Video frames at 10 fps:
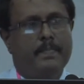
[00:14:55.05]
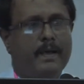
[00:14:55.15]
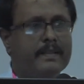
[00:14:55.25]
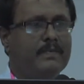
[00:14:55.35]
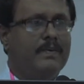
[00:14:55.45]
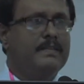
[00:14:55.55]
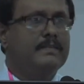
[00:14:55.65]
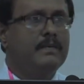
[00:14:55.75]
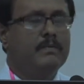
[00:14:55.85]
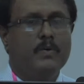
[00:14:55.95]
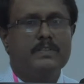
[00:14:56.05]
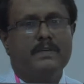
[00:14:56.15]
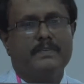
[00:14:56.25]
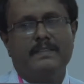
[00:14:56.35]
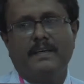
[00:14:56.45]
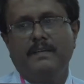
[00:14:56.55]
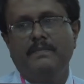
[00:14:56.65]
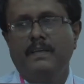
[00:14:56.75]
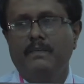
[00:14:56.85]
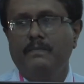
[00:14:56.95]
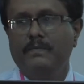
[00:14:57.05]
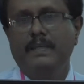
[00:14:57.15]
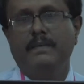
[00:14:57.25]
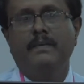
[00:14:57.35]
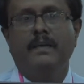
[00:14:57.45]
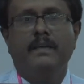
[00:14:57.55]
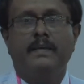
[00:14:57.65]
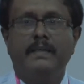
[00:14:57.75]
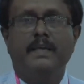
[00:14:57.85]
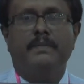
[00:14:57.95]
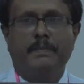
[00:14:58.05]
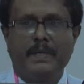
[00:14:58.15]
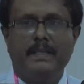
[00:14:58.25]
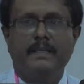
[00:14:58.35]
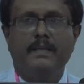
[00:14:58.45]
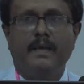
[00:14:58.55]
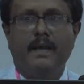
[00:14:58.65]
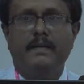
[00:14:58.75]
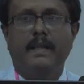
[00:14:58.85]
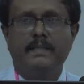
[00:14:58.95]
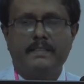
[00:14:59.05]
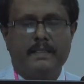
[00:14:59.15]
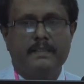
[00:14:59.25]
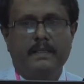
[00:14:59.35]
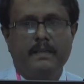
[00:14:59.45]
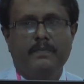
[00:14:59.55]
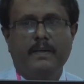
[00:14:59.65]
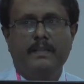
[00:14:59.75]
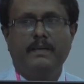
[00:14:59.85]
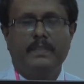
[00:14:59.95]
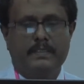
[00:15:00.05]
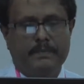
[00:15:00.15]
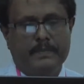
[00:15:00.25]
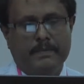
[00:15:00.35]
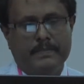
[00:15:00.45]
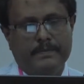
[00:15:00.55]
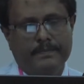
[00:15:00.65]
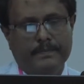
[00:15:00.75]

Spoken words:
Otherwise, most of the time, we get the patient at end-stage renal failure with symptoms.